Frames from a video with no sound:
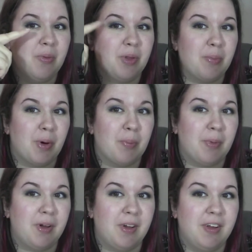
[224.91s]
with
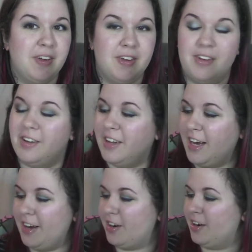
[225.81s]
purple
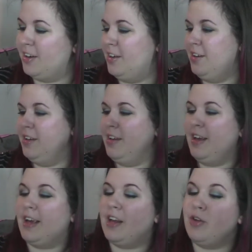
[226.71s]
liner.
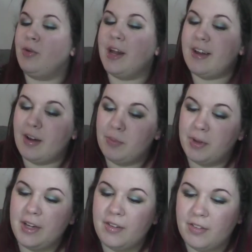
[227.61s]
Can you get down,
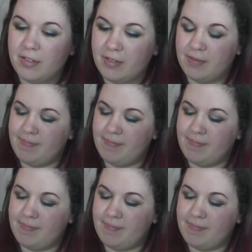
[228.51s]
please?